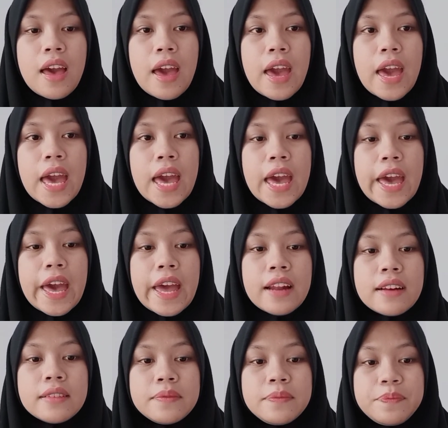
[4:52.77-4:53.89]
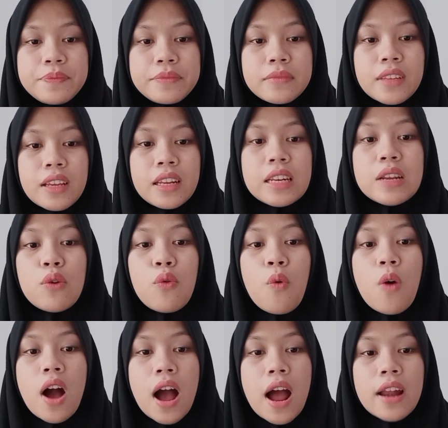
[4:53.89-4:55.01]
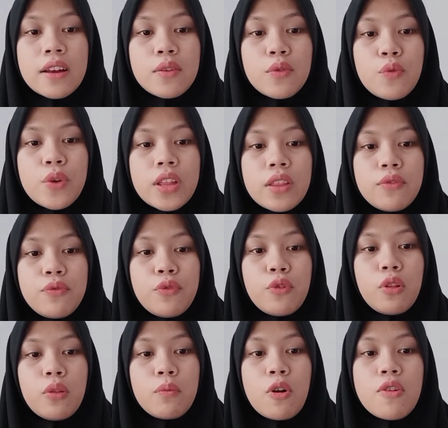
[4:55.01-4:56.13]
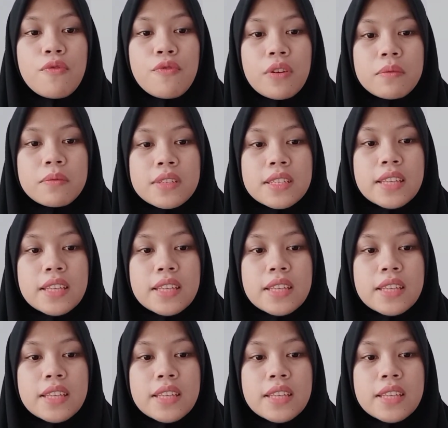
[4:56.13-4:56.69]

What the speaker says: And the one with full morphemes